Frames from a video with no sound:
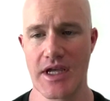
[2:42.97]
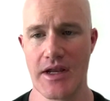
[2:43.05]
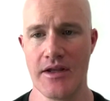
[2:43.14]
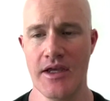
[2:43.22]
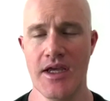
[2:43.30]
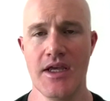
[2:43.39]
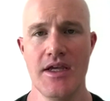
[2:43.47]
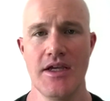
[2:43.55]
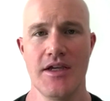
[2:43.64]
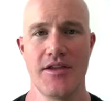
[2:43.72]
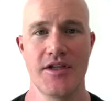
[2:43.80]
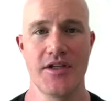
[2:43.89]
And
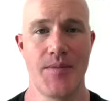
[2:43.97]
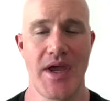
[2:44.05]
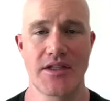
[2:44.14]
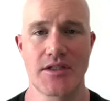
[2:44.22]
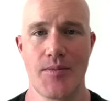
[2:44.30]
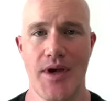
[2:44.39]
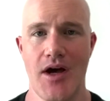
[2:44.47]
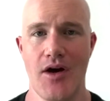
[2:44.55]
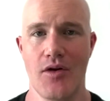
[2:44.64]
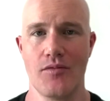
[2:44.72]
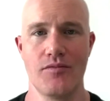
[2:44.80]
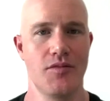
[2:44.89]
the debates
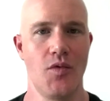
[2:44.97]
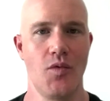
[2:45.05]
about